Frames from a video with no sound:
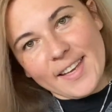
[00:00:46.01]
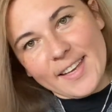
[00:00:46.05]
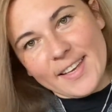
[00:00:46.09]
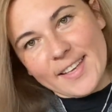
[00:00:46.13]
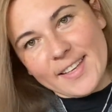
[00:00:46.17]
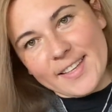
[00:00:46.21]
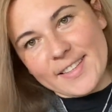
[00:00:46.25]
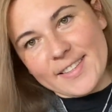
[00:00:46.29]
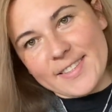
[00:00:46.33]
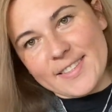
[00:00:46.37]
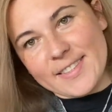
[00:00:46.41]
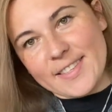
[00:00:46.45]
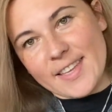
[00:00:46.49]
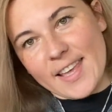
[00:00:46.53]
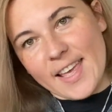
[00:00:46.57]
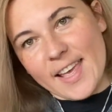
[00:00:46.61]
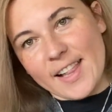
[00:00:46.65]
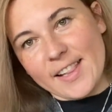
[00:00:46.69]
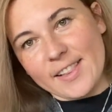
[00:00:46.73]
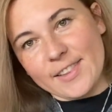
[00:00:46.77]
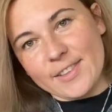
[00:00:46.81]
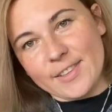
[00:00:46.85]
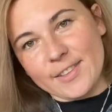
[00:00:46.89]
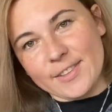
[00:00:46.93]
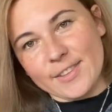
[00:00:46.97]
It's
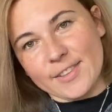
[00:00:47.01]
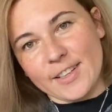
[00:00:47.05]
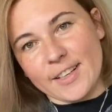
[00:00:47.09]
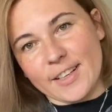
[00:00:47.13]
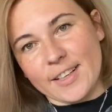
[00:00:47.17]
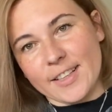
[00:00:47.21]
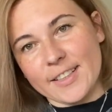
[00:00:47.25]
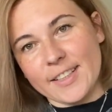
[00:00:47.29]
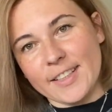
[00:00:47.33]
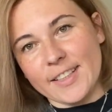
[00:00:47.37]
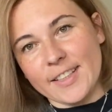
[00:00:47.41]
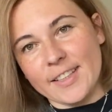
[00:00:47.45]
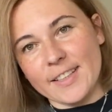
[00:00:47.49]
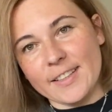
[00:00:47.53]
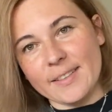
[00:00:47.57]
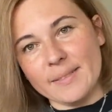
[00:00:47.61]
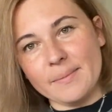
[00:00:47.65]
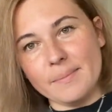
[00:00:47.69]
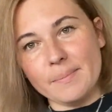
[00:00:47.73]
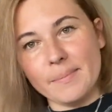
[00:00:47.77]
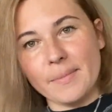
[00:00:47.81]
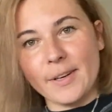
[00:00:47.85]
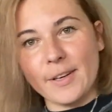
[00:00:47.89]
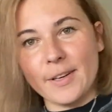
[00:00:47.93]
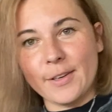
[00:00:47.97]
Elton
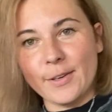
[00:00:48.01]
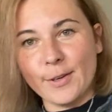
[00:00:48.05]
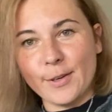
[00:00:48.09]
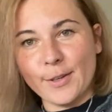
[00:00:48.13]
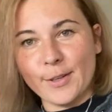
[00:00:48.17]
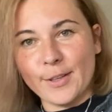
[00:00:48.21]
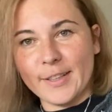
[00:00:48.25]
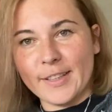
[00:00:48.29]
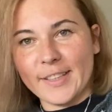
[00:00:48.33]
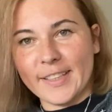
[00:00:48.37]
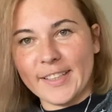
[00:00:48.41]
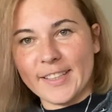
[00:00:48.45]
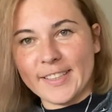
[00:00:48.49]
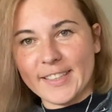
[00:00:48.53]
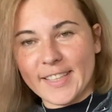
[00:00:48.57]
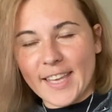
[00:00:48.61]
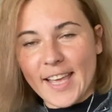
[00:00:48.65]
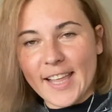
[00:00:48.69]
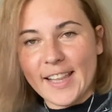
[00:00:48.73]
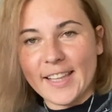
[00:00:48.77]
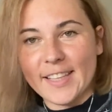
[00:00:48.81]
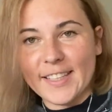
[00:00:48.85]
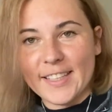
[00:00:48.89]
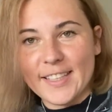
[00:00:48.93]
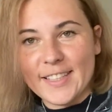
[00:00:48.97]
Cardigan by Locatelli.